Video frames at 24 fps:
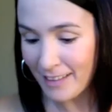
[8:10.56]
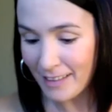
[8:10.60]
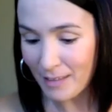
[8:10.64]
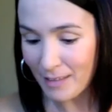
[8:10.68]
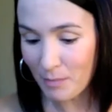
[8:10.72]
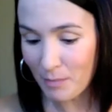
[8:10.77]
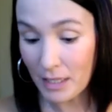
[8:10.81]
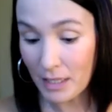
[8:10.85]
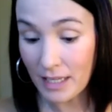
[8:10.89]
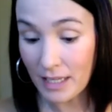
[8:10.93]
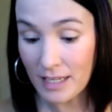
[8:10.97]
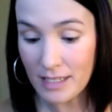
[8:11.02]

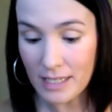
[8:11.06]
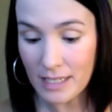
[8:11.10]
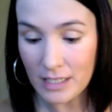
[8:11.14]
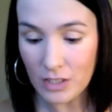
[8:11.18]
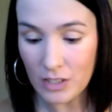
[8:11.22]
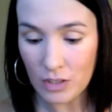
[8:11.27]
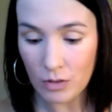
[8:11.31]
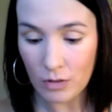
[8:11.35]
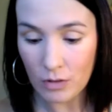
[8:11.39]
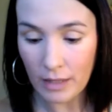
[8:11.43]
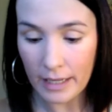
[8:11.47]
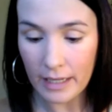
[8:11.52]
Because I
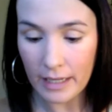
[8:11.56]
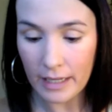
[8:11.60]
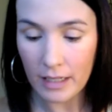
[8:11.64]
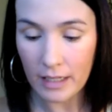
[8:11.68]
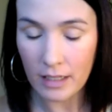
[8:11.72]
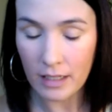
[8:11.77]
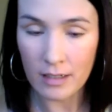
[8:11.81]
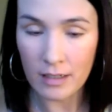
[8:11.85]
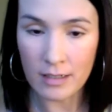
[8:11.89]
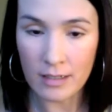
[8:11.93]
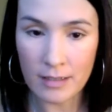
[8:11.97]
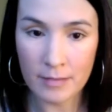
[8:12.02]
do like
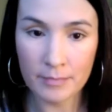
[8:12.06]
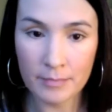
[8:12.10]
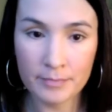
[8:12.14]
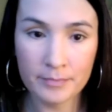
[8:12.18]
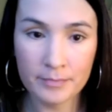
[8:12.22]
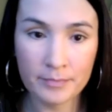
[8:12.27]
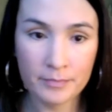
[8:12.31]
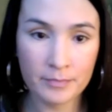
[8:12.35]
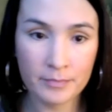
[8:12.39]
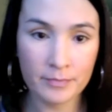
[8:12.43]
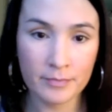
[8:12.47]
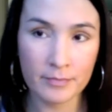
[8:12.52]

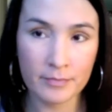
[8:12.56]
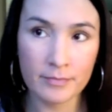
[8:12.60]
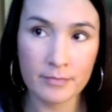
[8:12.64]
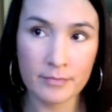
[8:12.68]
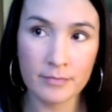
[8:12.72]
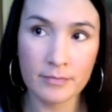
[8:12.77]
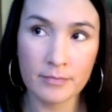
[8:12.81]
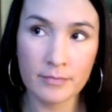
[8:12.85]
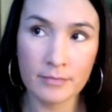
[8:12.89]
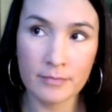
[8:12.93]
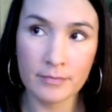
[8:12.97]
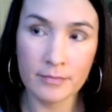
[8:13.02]

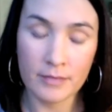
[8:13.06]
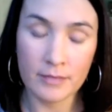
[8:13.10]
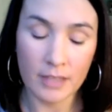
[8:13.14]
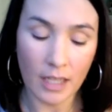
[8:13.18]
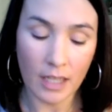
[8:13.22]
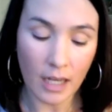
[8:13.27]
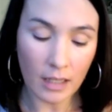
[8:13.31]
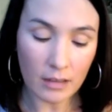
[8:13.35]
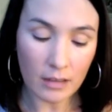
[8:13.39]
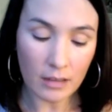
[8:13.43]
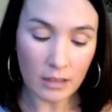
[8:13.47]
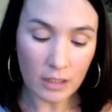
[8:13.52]

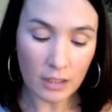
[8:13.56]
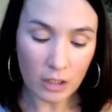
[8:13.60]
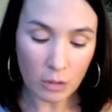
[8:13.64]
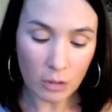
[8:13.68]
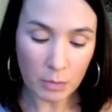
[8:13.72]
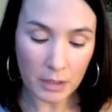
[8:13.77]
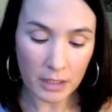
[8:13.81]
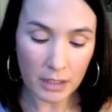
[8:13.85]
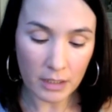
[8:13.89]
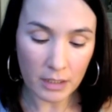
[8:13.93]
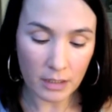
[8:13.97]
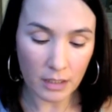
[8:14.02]
a little
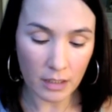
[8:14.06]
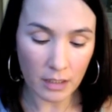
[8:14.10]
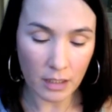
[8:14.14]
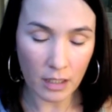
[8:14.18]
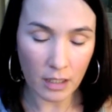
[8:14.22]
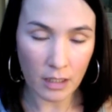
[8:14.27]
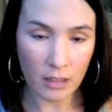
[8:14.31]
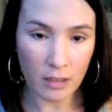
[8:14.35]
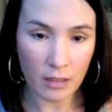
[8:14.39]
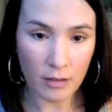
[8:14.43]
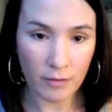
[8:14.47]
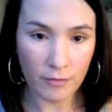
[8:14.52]
bit
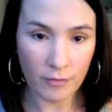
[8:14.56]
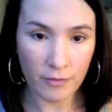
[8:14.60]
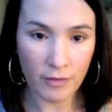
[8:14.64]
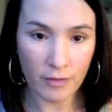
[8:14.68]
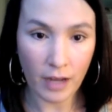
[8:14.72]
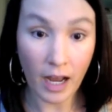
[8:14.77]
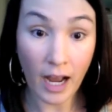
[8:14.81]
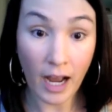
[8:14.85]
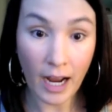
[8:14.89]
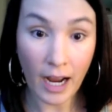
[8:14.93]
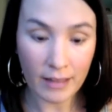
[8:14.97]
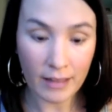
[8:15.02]
of a
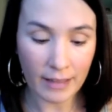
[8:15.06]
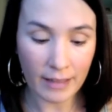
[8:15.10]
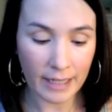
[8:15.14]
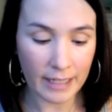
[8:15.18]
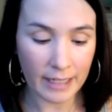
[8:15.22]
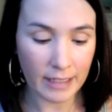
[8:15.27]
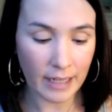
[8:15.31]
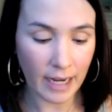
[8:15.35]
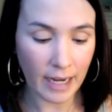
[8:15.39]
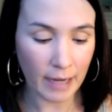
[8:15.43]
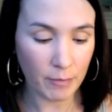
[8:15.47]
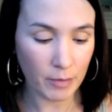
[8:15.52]
highlight,
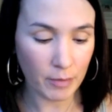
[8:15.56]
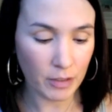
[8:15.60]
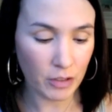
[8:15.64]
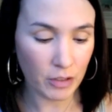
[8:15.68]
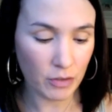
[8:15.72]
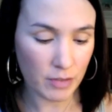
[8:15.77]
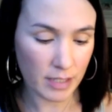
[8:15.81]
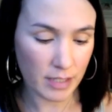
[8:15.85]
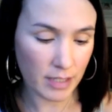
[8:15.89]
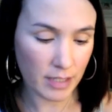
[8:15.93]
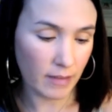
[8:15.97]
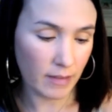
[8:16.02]
I've been
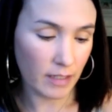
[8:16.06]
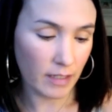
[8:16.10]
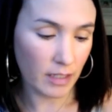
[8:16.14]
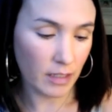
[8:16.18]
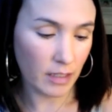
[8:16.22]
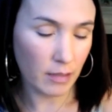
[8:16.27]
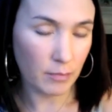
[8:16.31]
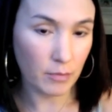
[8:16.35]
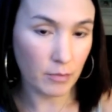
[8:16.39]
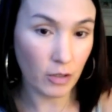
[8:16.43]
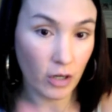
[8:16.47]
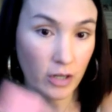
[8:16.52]
using the
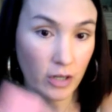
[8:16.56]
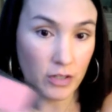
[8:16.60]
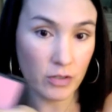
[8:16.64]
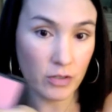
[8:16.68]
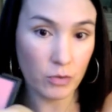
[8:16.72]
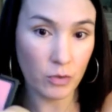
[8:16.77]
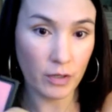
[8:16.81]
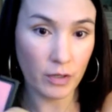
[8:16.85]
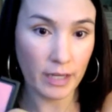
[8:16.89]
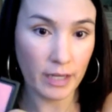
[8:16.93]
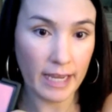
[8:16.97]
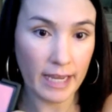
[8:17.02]
NARS
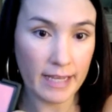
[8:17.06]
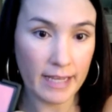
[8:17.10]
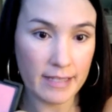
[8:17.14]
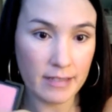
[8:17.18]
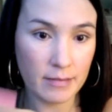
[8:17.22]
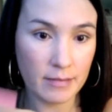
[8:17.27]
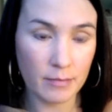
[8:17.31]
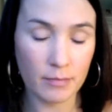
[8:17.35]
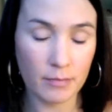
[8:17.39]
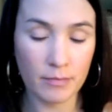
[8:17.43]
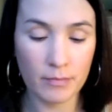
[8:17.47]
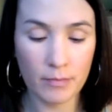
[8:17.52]

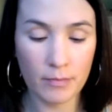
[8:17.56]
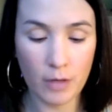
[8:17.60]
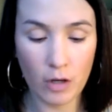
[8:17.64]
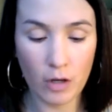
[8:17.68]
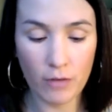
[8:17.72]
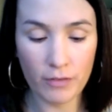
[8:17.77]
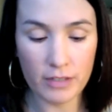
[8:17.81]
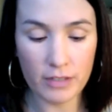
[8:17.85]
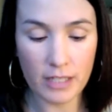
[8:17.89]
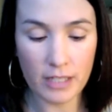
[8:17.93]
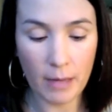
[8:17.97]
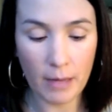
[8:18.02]
Orgasm over
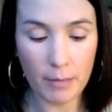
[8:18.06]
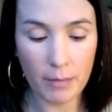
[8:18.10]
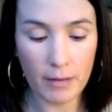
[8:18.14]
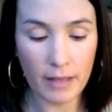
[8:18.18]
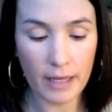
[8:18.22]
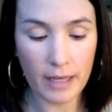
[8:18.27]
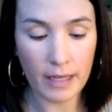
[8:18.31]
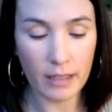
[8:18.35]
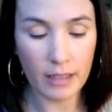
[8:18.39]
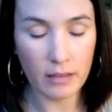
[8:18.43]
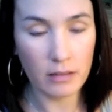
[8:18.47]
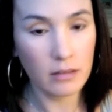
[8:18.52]
top of
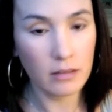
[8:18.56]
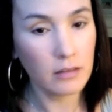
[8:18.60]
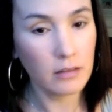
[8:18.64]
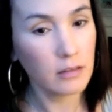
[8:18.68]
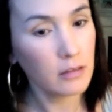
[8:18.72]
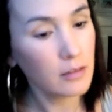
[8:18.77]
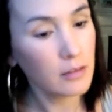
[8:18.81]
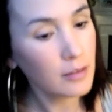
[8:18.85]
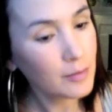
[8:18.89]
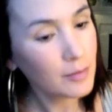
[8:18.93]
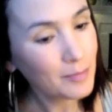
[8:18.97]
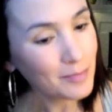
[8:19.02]
that,
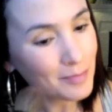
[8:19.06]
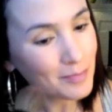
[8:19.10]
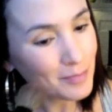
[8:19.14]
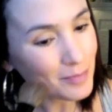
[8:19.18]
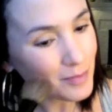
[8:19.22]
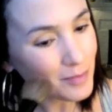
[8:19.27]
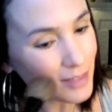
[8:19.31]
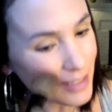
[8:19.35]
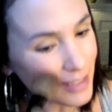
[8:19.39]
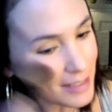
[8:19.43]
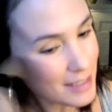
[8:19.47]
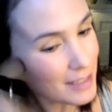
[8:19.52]

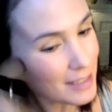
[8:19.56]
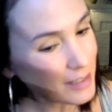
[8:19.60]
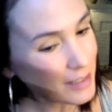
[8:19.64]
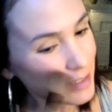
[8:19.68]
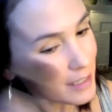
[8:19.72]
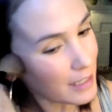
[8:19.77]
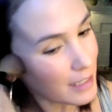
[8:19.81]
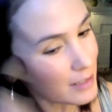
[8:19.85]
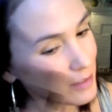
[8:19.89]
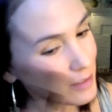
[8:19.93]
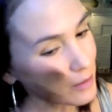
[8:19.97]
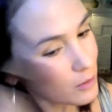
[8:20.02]
just because it
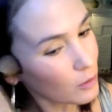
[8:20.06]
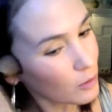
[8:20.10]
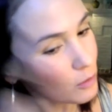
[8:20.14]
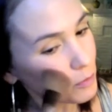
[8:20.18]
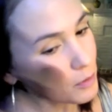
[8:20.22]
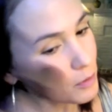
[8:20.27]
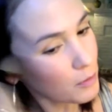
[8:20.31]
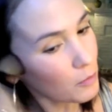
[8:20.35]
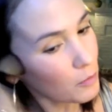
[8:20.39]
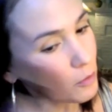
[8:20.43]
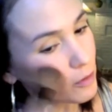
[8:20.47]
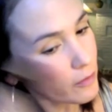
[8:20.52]
has a little
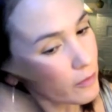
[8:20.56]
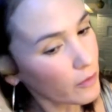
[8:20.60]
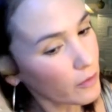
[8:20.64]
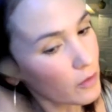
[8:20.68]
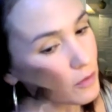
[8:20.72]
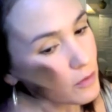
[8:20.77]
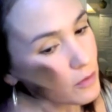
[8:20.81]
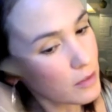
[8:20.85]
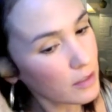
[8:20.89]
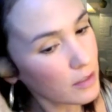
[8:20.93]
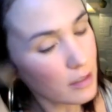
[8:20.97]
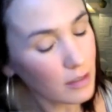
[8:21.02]
bit more of
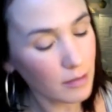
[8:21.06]
those,